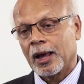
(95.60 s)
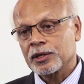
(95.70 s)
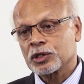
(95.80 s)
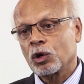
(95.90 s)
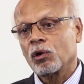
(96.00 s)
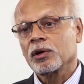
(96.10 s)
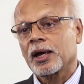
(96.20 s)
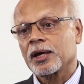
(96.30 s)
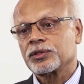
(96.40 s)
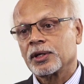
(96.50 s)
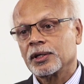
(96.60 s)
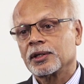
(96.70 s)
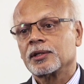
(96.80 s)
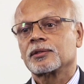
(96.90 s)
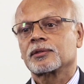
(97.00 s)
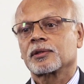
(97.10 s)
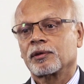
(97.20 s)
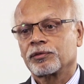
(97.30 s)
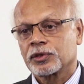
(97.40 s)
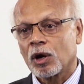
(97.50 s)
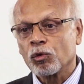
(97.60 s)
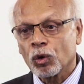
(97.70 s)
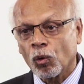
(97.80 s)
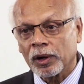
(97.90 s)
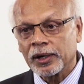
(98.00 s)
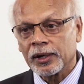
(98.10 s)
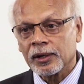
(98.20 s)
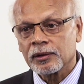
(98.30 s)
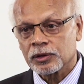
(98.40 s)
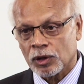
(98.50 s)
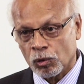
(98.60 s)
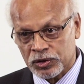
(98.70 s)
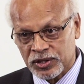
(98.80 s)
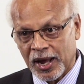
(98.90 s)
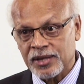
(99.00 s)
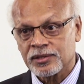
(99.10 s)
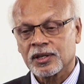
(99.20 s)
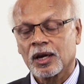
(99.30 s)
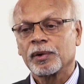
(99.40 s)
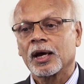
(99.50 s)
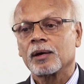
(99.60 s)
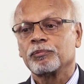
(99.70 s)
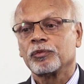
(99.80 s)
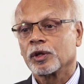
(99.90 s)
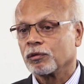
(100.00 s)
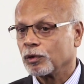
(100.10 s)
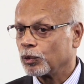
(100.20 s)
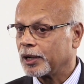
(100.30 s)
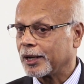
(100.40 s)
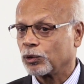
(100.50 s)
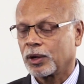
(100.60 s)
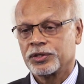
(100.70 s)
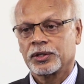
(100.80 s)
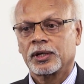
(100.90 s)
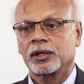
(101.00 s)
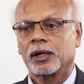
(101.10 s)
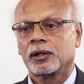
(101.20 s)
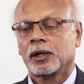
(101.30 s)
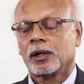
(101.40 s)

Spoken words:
As long as it is of sound quality, sound science coming up, we would like to consider that.